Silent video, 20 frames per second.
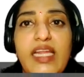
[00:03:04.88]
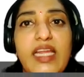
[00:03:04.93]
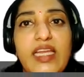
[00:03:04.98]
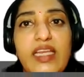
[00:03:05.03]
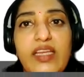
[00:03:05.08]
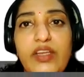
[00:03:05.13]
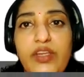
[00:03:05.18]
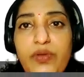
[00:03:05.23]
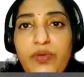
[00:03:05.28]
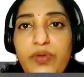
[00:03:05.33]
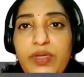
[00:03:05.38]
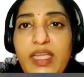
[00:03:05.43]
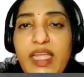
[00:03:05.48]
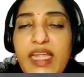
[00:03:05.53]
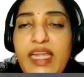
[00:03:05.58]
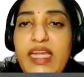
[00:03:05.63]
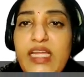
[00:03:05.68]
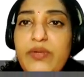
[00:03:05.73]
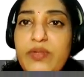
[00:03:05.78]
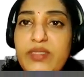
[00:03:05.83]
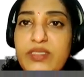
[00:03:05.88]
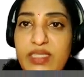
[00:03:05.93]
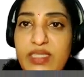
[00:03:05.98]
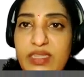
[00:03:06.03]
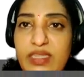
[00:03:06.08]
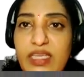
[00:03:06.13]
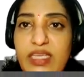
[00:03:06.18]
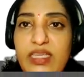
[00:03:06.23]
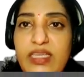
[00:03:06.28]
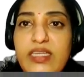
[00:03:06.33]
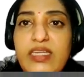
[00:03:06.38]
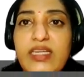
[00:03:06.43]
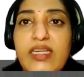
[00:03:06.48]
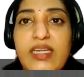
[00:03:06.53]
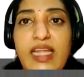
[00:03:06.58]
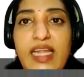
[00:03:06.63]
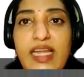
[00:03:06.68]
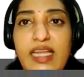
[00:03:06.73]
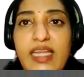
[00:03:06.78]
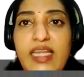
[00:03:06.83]
In UK, it was in the year
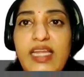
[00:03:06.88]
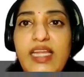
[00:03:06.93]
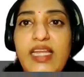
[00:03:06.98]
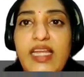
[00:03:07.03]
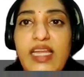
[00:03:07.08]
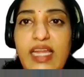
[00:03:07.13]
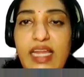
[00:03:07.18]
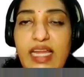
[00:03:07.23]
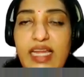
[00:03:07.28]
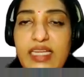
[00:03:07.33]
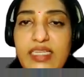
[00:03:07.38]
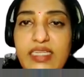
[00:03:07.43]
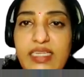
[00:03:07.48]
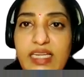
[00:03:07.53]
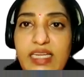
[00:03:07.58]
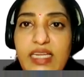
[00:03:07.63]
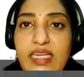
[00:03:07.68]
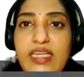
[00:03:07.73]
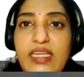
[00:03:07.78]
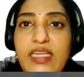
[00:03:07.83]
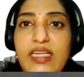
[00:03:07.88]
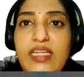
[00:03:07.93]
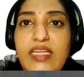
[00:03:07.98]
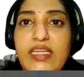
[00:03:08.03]
1990